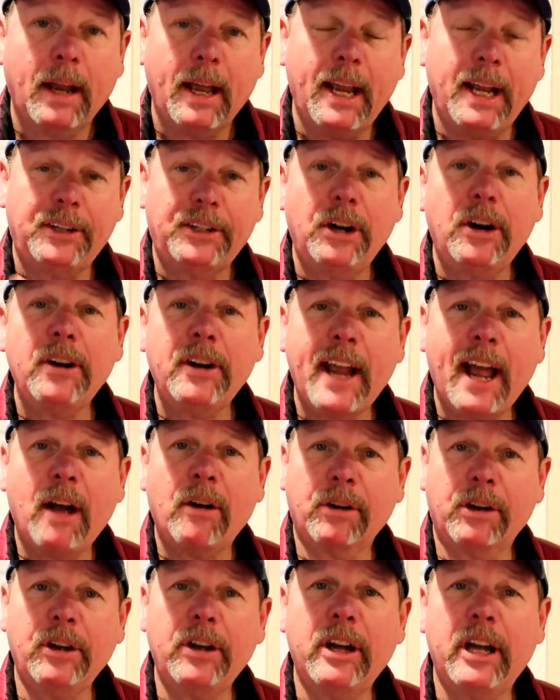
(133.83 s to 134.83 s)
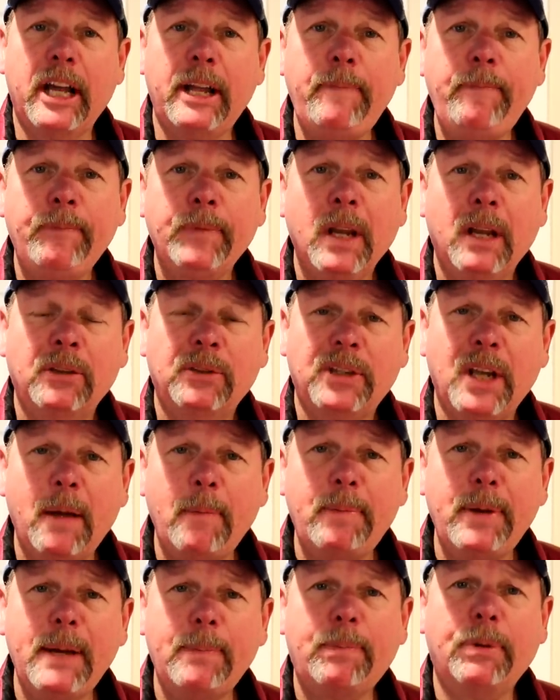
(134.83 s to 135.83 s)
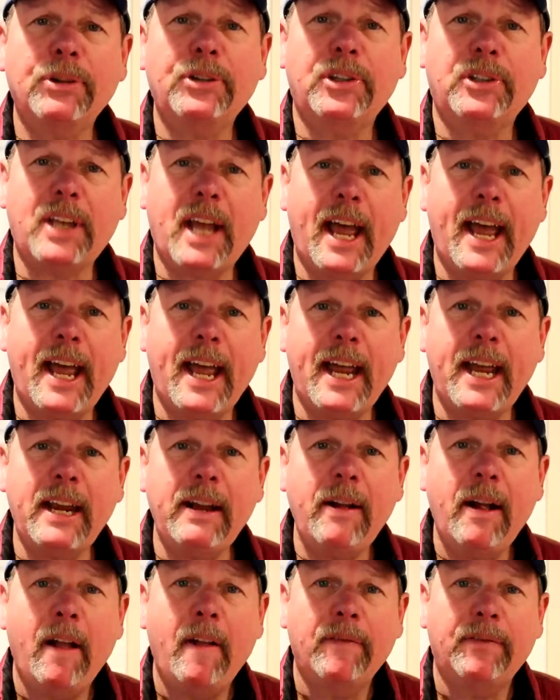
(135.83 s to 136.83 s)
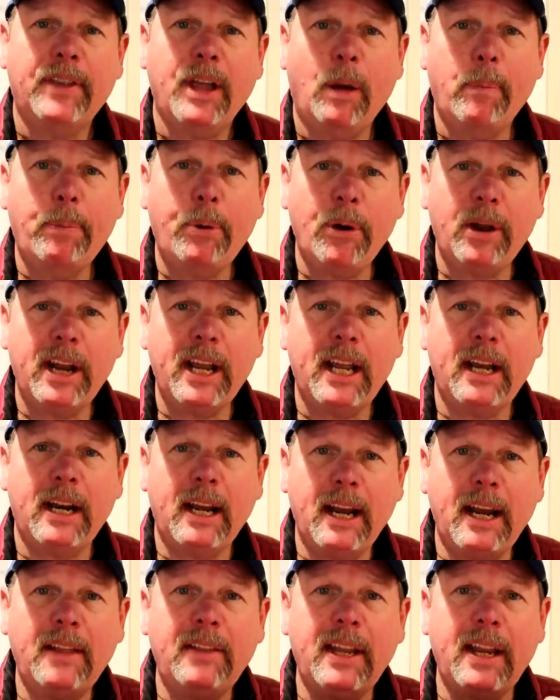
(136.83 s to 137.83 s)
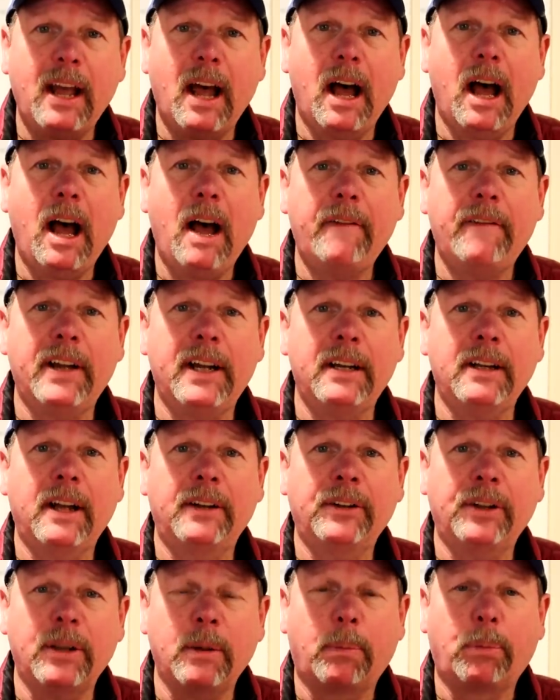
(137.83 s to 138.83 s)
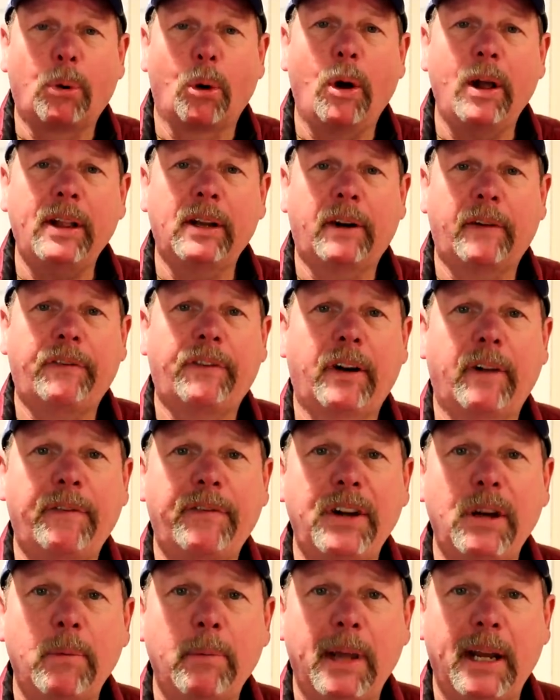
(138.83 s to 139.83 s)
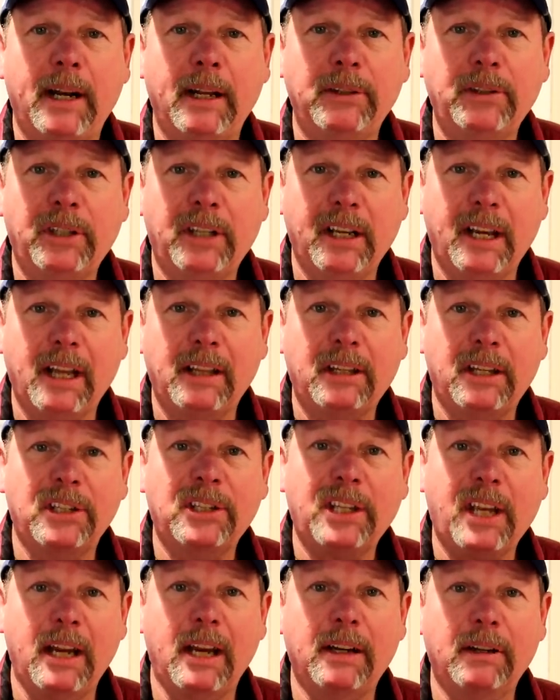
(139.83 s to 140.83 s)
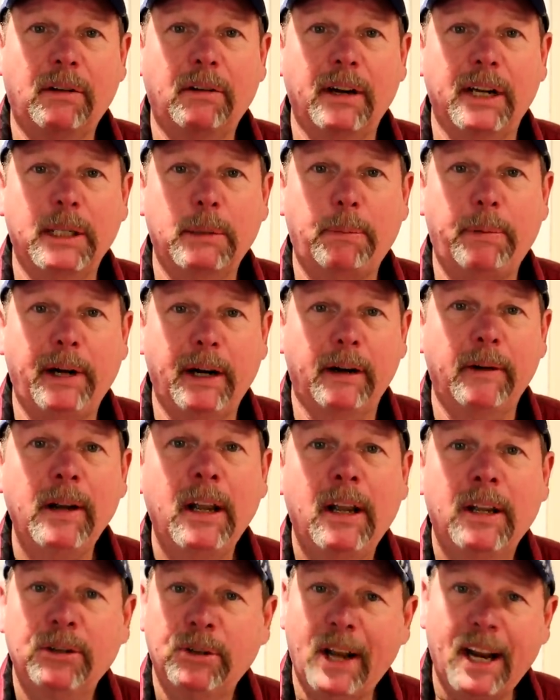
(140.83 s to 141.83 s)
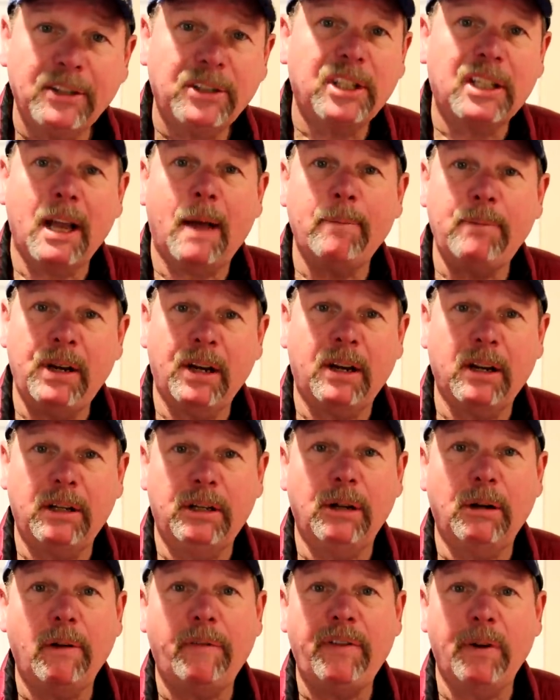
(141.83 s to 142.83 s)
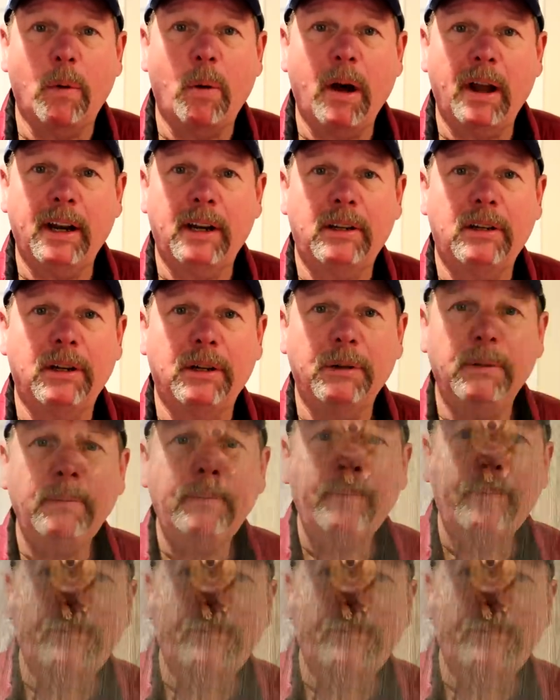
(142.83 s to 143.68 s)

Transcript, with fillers: It turned out good. Some people say they'll put it in the oven under the broiler for a few minutes to get the skin crispier. So that's something you could do if you wanted to.